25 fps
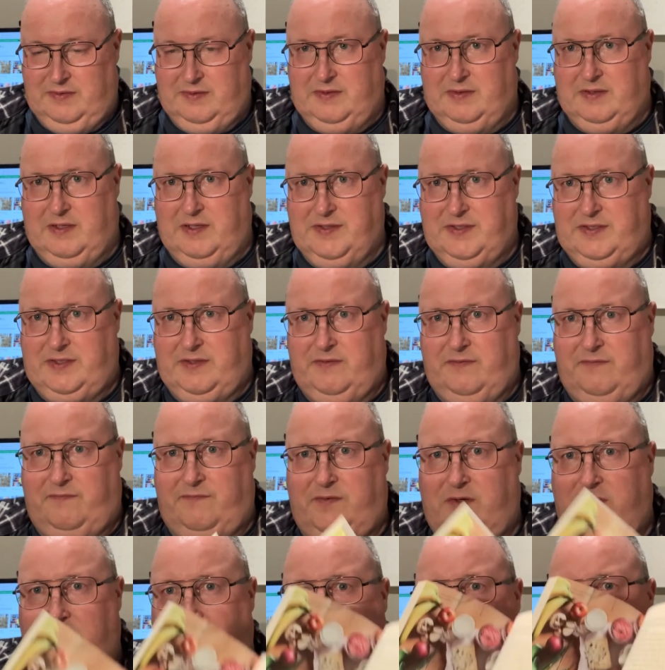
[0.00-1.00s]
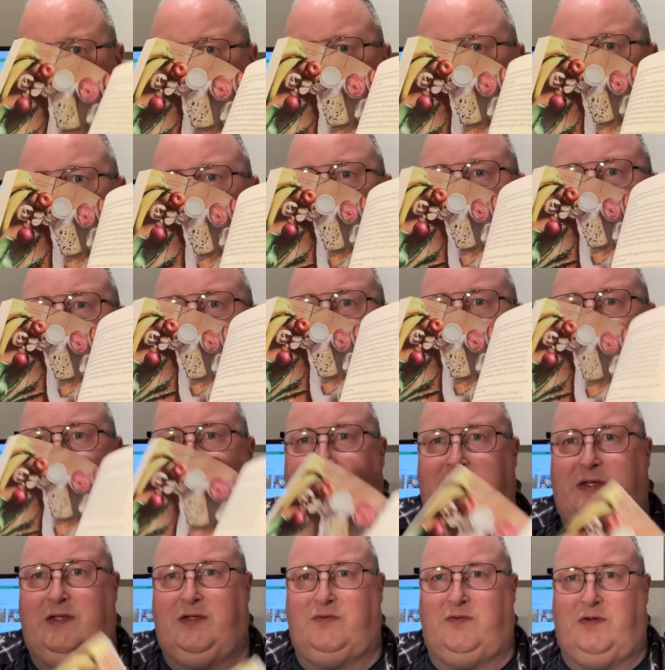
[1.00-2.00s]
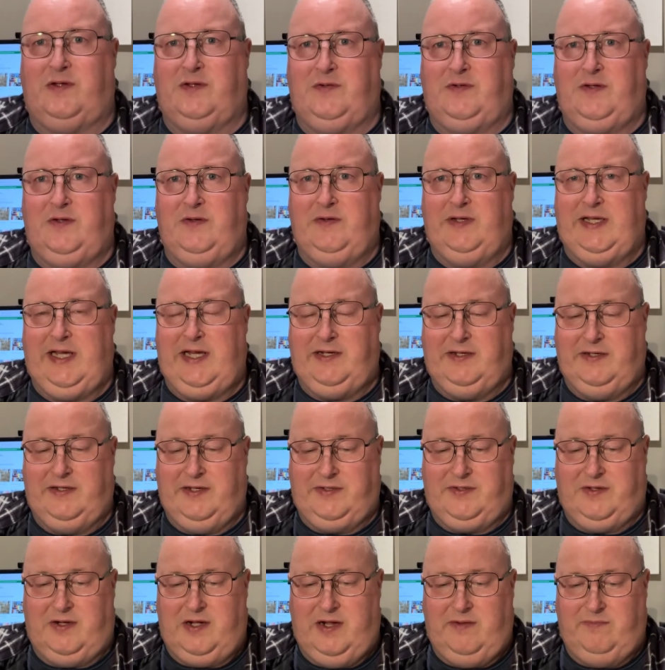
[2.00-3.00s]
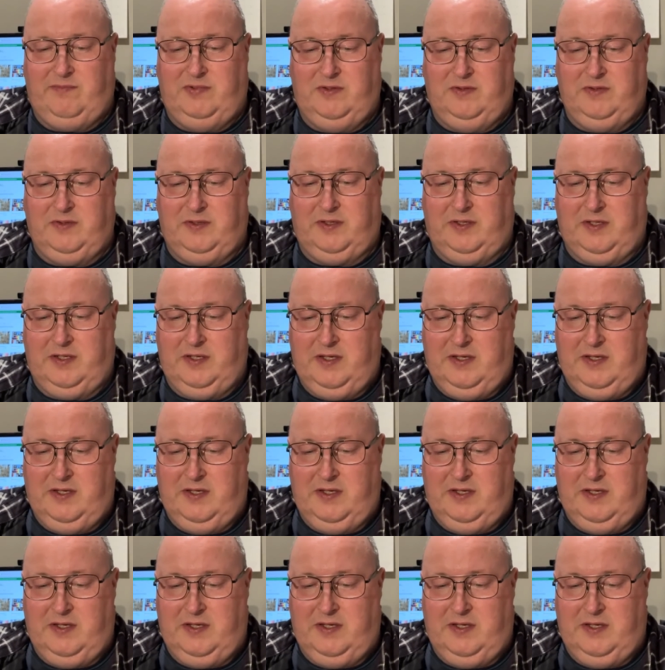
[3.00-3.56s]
lots of food photographs, of course. That's what you need in a diet book.